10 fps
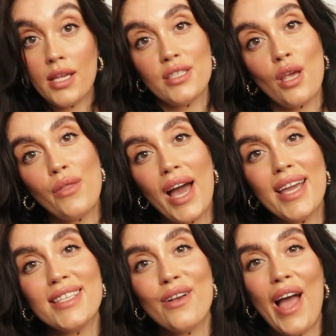So that
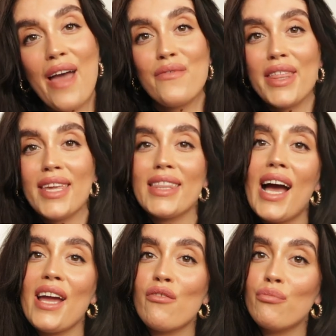is everything that
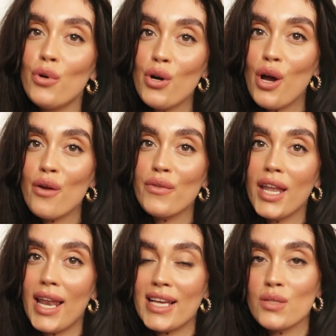I have bought over
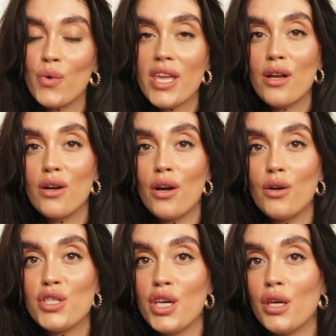the last week
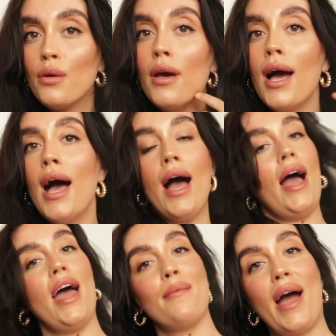or two.
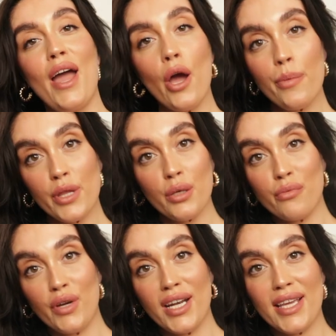I hope that you
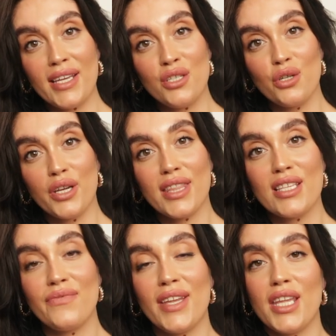really enjoyed
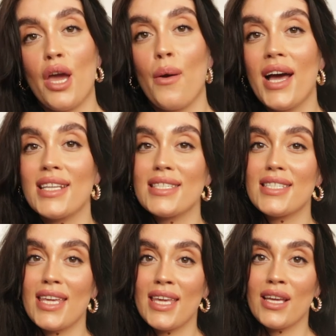this video and
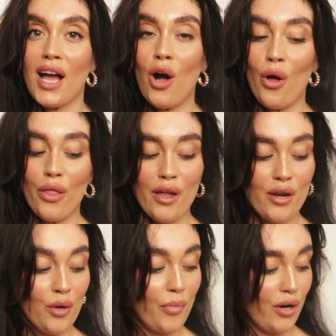seeing all the
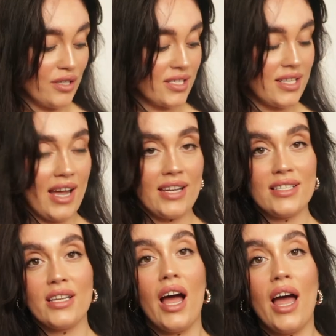new products
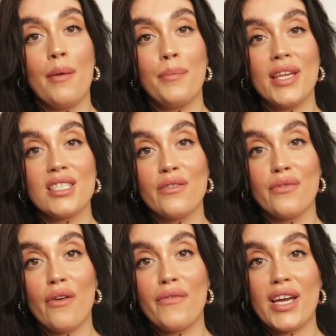and bits
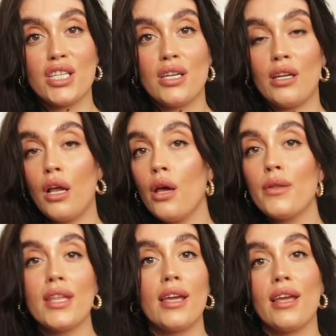of fashion and
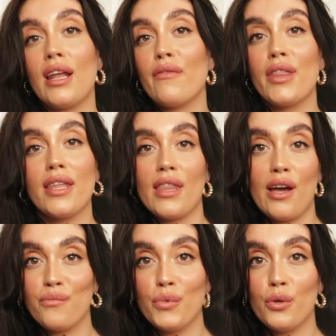clothing and everything that
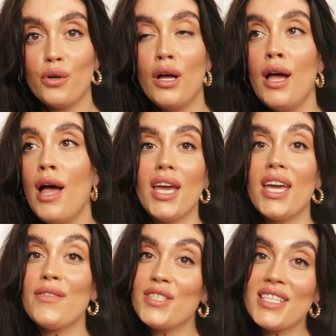I've bought.
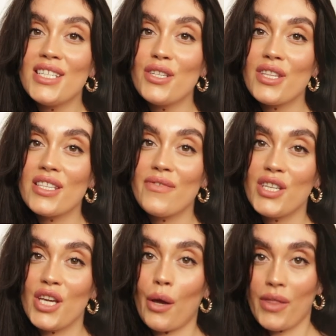If you did enjoy this
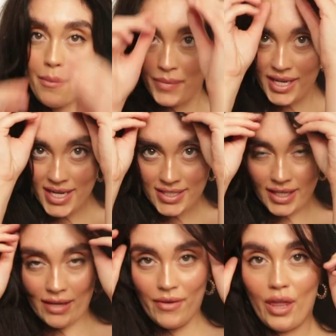video, then please
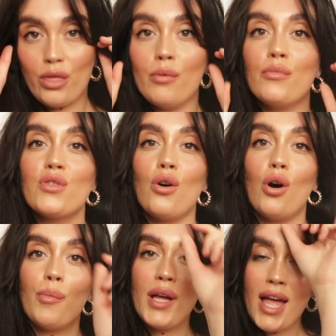give it a thumbs
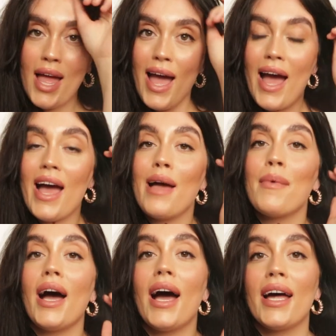up,
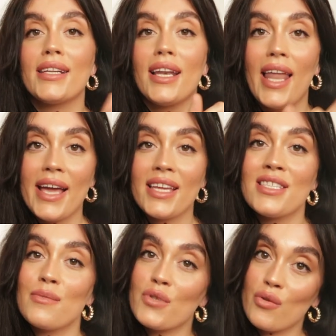and like
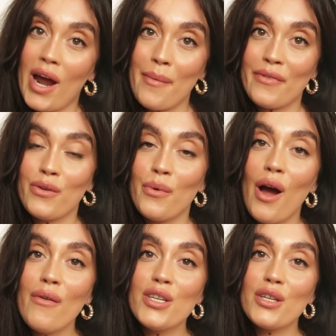and subscribe if you
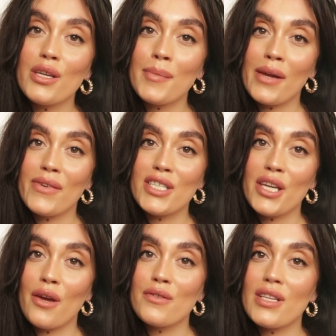are enjoying my
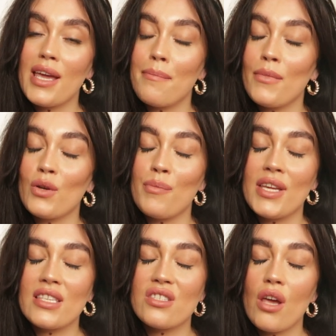videos. It would
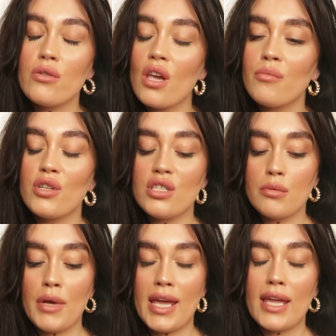mean so, so much
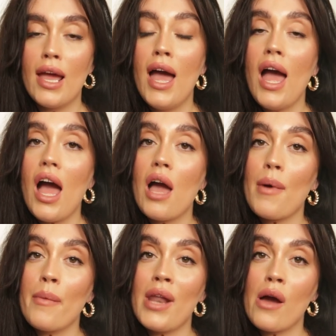to me.
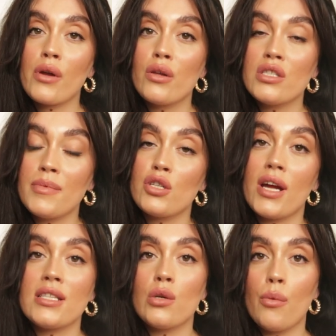I'm now going to be
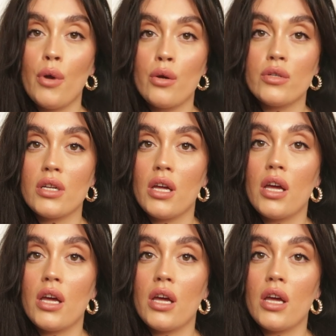trying to upload